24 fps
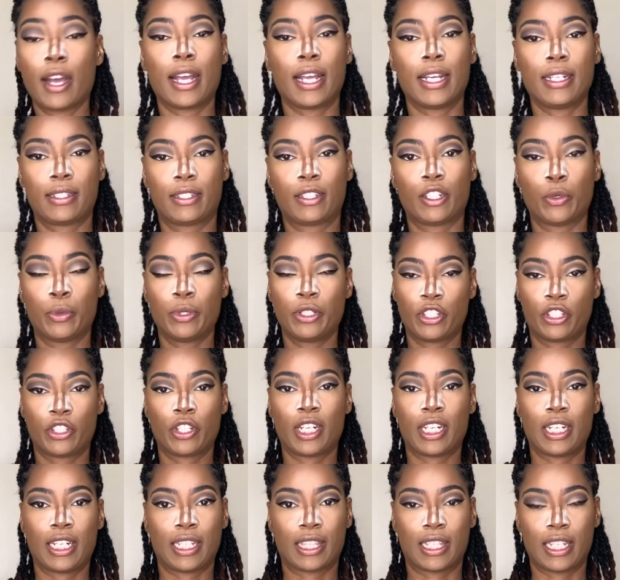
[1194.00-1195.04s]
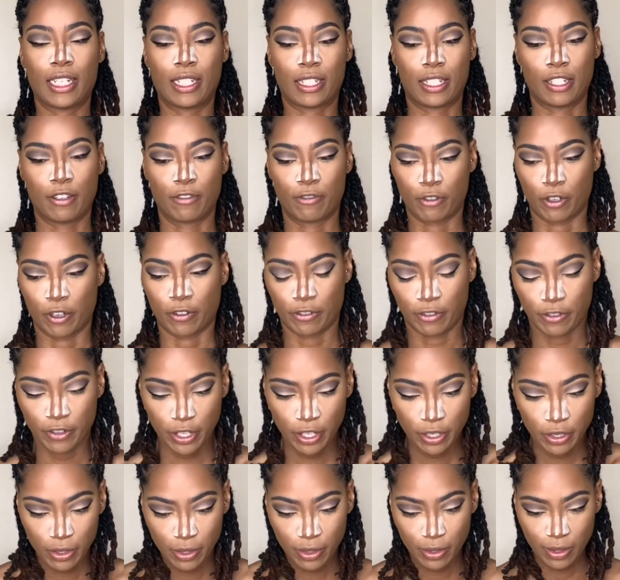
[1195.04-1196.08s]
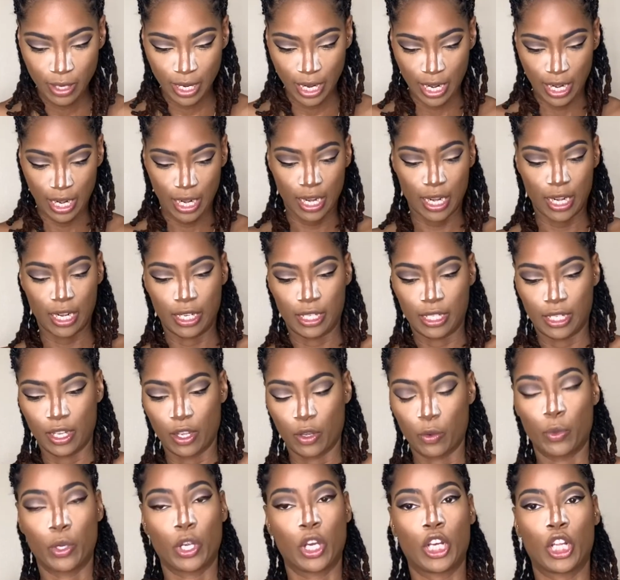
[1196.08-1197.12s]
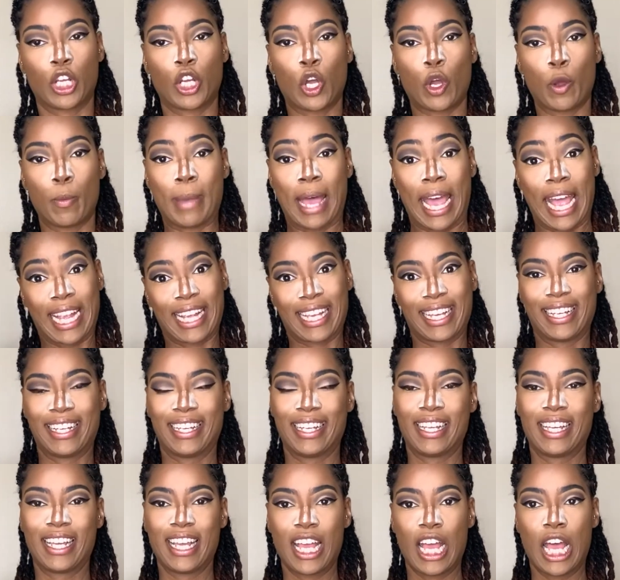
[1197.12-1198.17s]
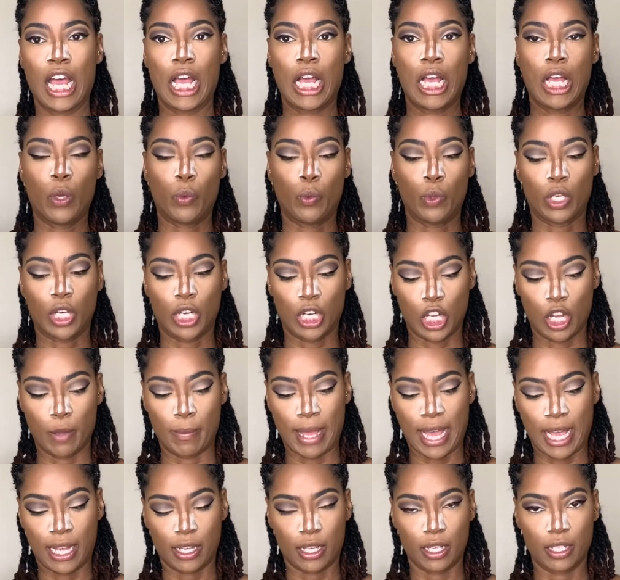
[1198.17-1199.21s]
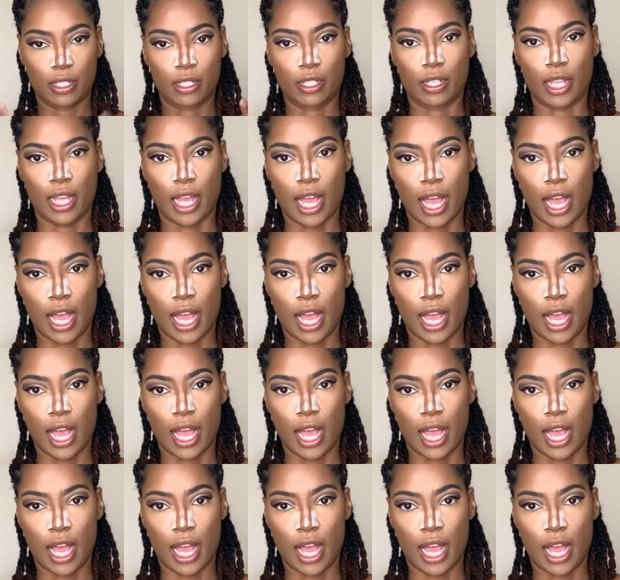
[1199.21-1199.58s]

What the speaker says: right, so we're just gonna let that sit for a few, and we're gonna go back to the